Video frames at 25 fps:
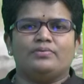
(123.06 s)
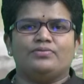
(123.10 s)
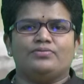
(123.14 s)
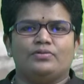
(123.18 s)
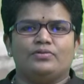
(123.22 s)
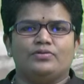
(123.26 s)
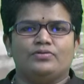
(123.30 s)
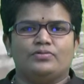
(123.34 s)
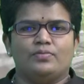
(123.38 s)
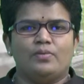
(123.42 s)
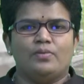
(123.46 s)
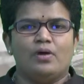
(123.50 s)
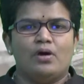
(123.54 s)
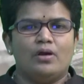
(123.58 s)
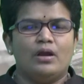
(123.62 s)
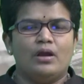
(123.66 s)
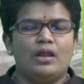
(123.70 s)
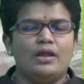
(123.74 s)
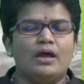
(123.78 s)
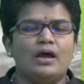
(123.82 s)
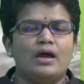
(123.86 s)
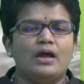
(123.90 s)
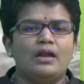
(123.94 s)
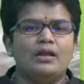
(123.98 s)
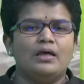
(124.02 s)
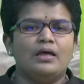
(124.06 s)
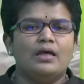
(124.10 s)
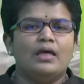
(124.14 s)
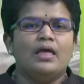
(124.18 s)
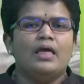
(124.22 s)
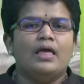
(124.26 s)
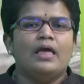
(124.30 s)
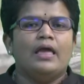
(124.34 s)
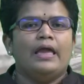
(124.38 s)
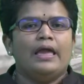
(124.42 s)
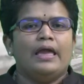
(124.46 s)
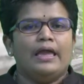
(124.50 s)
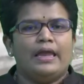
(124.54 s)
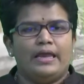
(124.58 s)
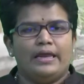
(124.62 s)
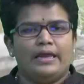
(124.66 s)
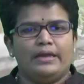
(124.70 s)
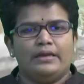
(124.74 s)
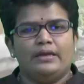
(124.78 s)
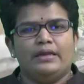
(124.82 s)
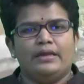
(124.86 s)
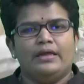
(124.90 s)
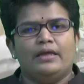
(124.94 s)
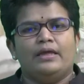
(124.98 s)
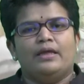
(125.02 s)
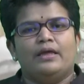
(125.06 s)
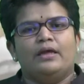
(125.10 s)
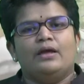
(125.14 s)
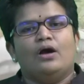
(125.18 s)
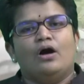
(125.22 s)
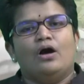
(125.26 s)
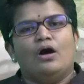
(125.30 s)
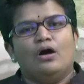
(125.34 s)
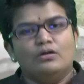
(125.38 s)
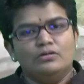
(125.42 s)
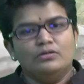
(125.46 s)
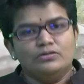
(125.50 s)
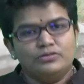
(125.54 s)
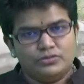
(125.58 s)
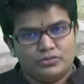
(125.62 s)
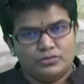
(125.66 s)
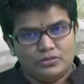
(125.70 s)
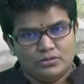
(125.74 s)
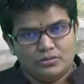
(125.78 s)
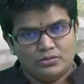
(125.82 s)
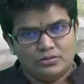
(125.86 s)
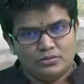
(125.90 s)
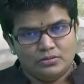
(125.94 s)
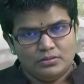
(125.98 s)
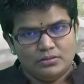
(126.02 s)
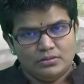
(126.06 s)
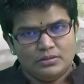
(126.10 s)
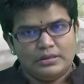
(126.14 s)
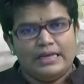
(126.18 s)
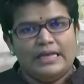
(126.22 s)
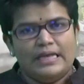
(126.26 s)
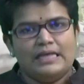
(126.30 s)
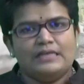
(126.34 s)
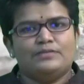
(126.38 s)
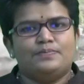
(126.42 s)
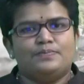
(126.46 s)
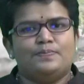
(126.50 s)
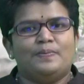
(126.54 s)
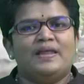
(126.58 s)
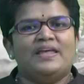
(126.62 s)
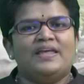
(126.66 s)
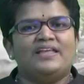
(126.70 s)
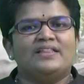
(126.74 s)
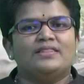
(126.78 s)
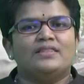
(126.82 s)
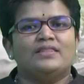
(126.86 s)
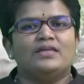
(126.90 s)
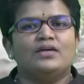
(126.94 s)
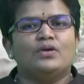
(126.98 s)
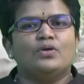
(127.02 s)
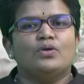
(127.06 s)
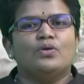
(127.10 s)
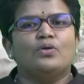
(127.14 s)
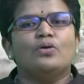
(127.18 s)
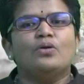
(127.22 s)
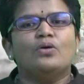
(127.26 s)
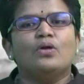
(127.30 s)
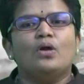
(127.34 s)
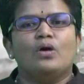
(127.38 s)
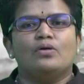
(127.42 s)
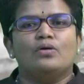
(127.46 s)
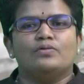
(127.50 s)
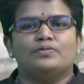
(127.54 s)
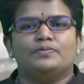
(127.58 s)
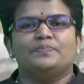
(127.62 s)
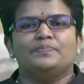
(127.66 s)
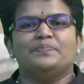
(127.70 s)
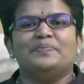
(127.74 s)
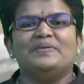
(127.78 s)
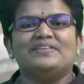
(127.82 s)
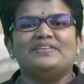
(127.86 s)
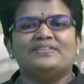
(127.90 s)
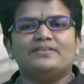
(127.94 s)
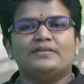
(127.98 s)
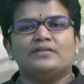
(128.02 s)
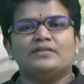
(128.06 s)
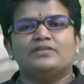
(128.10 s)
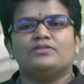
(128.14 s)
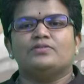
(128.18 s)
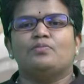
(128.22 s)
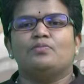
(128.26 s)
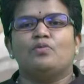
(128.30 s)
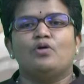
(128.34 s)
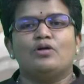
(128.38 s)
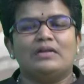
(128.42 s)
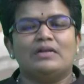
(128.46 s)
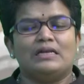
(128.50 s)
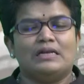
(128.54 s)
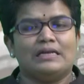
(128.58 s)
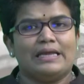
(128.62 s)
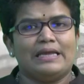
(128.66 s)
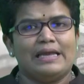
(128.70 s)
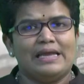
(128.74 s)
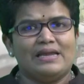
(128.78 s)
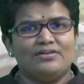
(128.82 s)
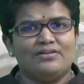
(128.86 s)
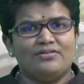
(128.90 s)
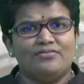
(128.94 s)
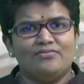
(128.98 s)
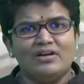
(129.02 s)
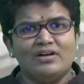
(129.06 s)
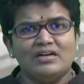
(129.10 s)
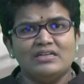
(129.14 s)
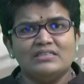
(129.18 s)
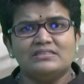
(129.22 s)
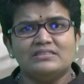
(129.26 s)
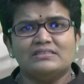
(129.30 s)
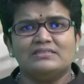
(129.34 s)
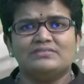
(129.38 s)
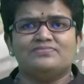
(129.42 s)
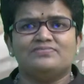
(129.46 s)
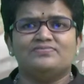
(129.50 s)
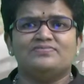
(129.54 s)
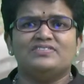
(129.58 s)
business model, and also explain the role of business model canvas,